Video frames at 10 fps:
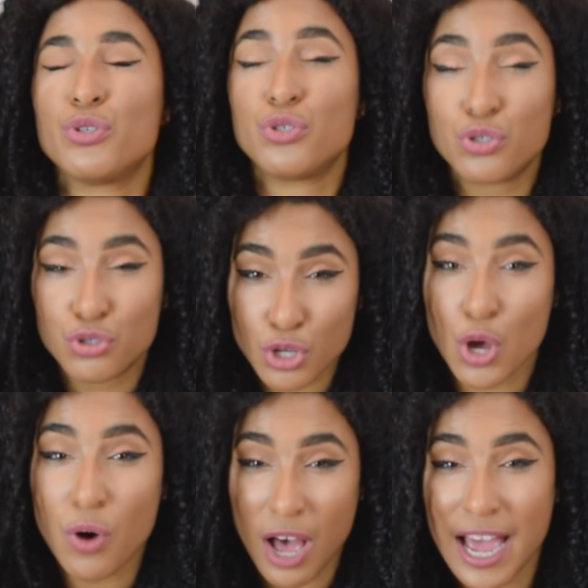
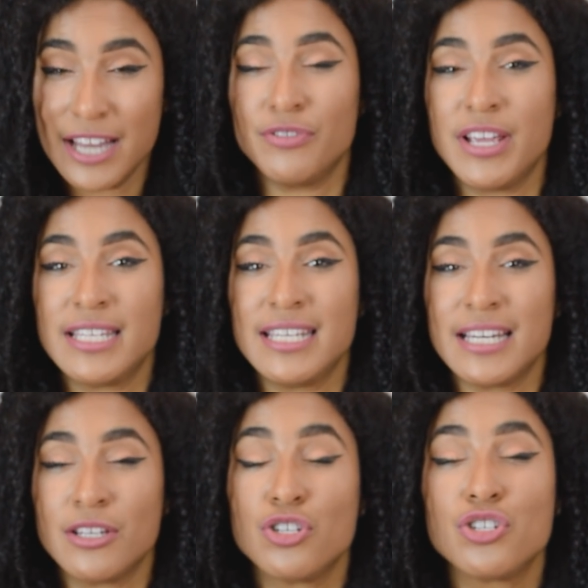so hydrated
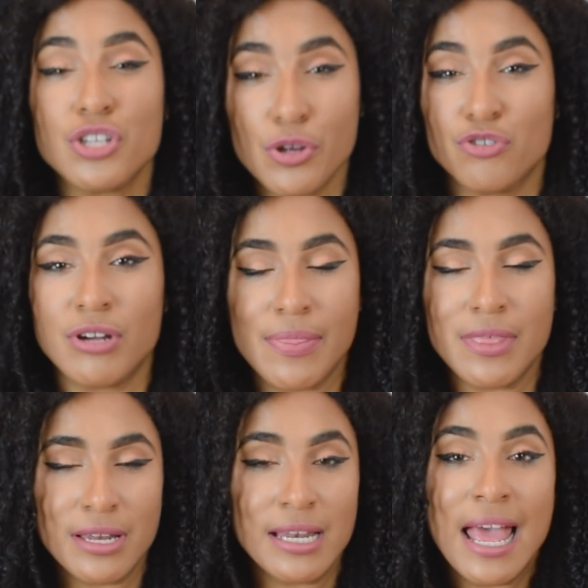and so
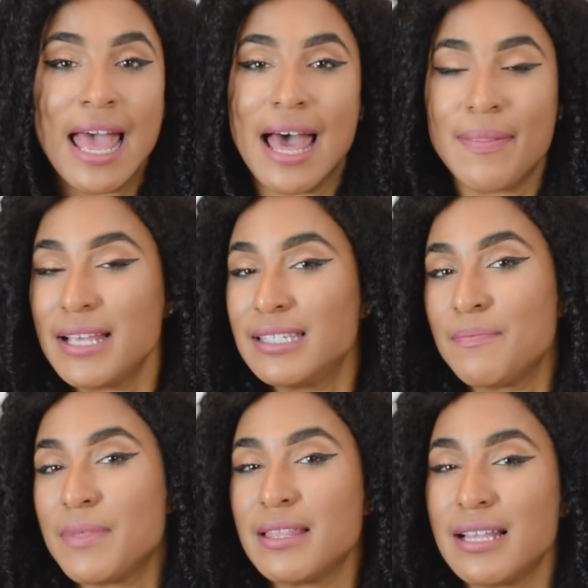strengthened. And that's
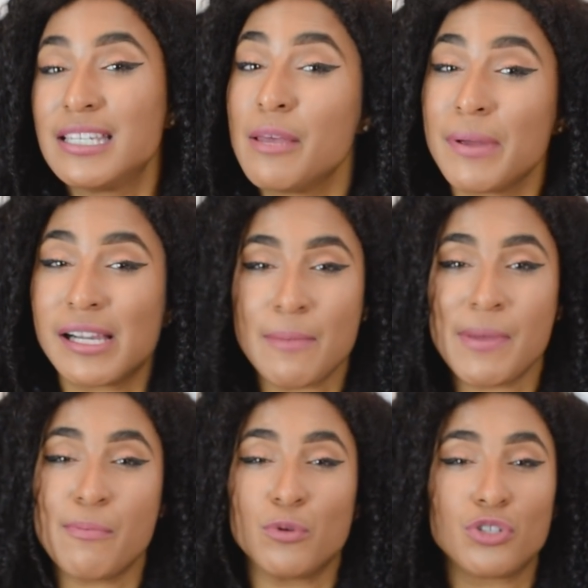something that typically
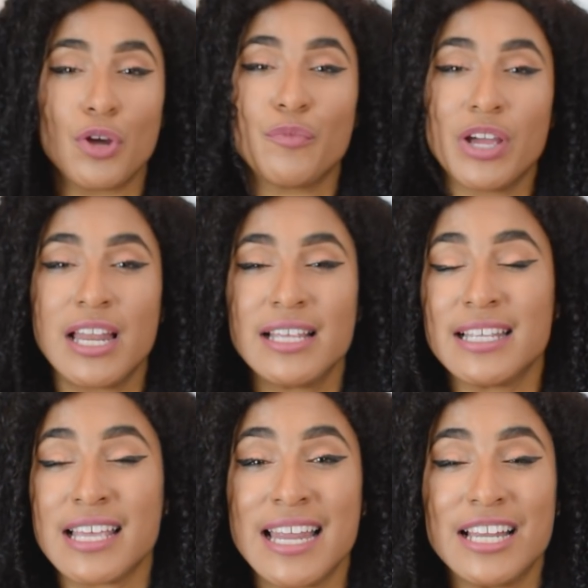people don't realize
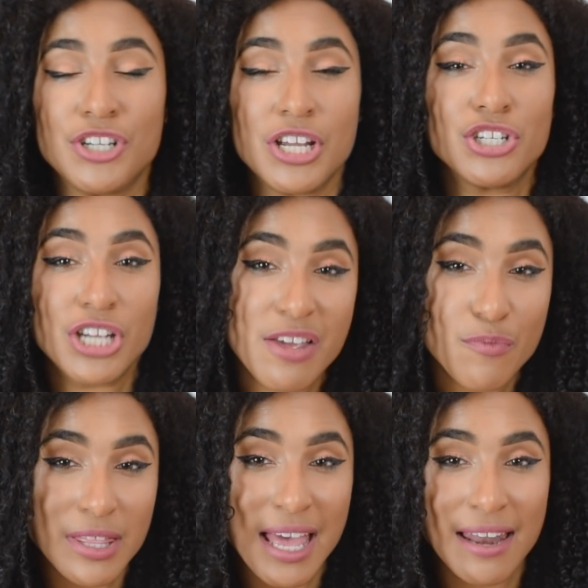they can actually achieve
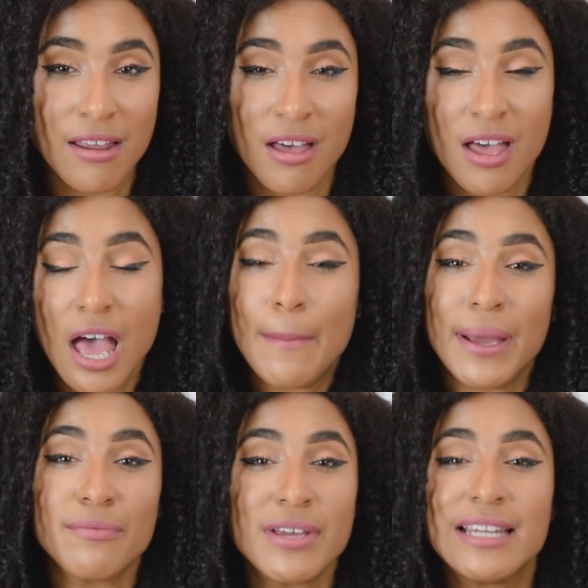with henna, but
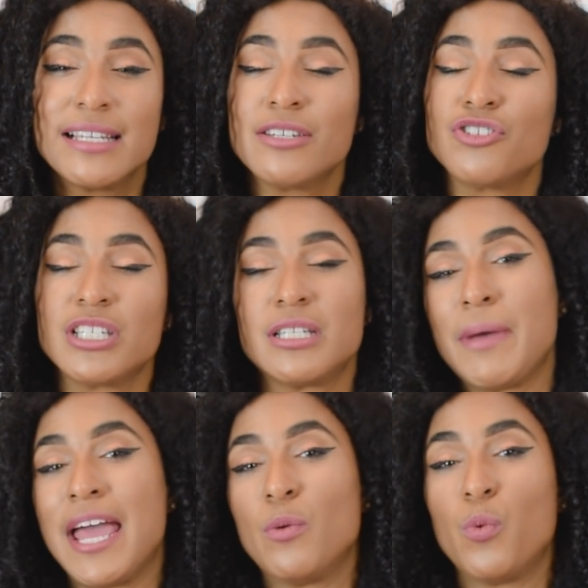it really does just
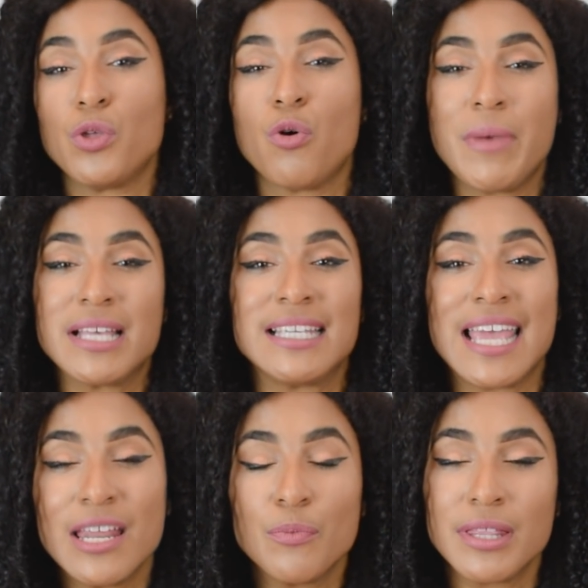depend what you're mixing
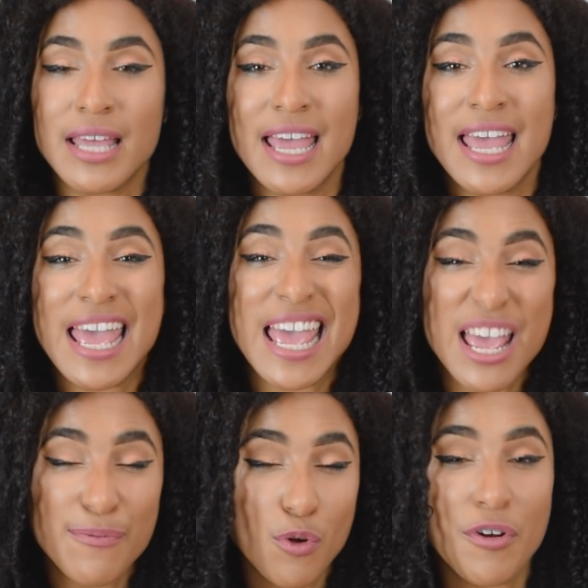in with it.
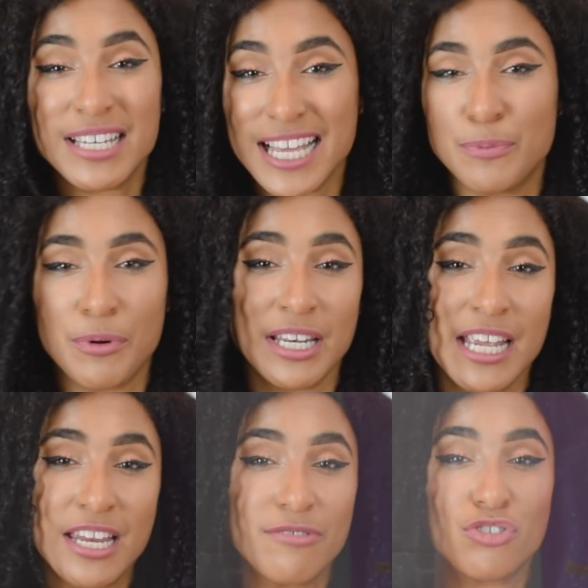If you're in desperate need of